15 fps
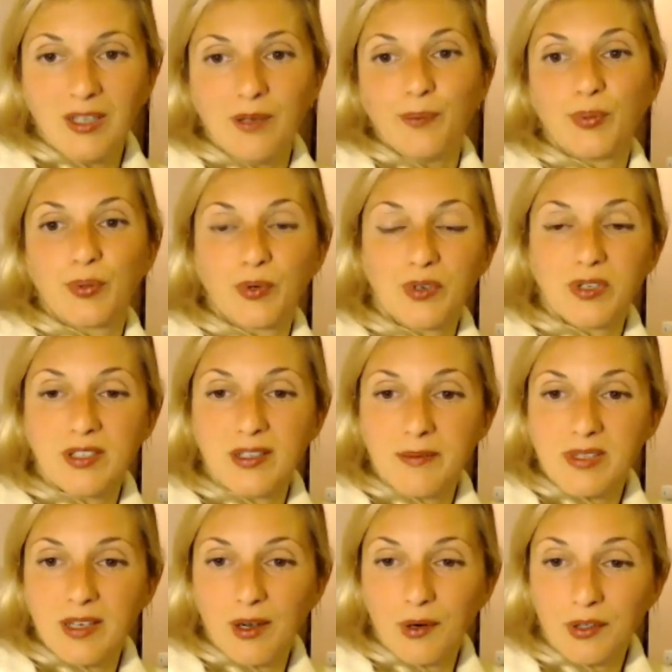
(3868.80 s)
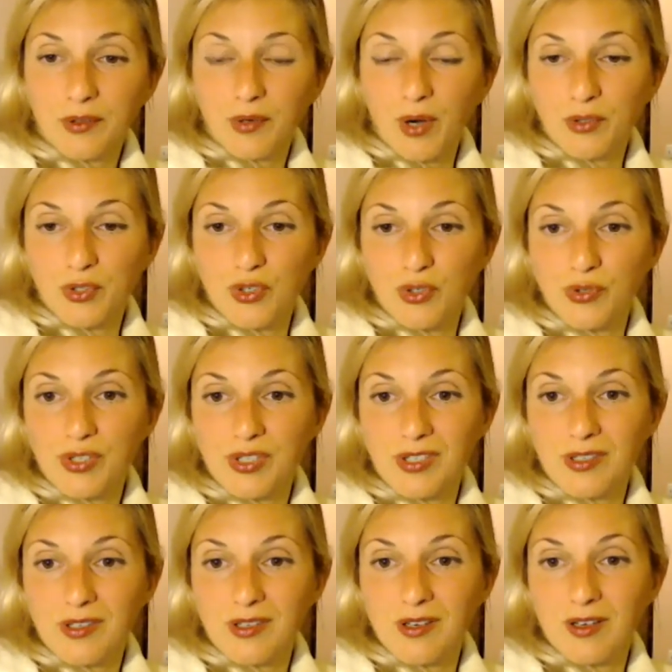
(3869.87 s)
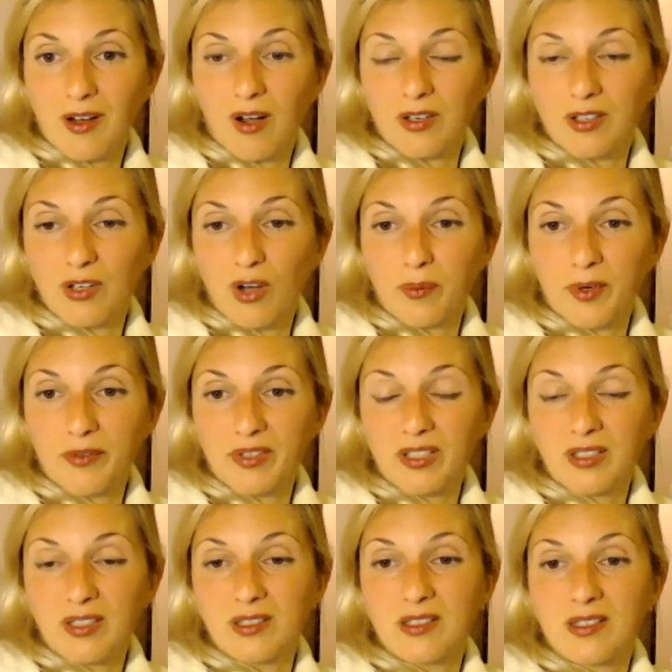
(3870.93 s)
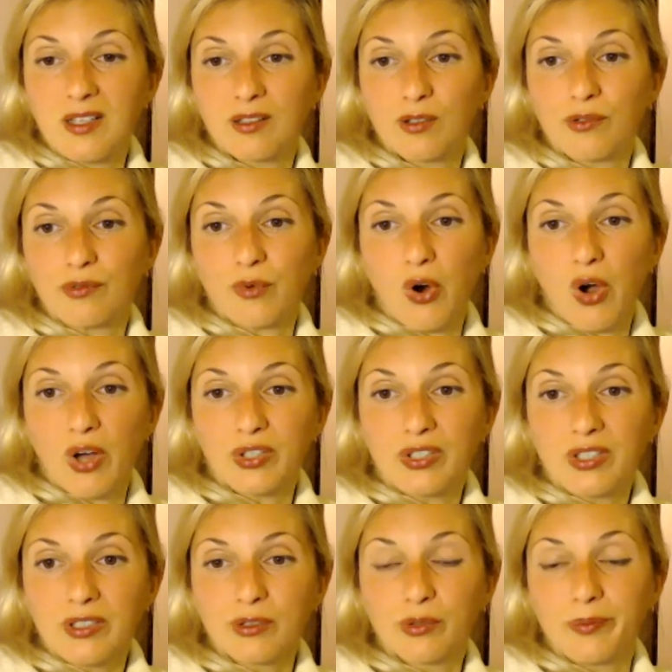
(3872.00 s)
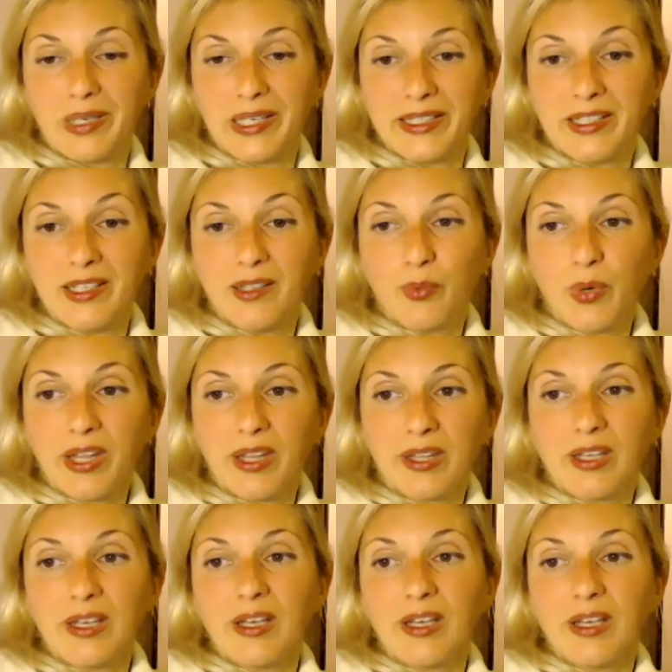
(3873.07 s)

pour some sauerkraut juice on top of it instead of water to blend it with,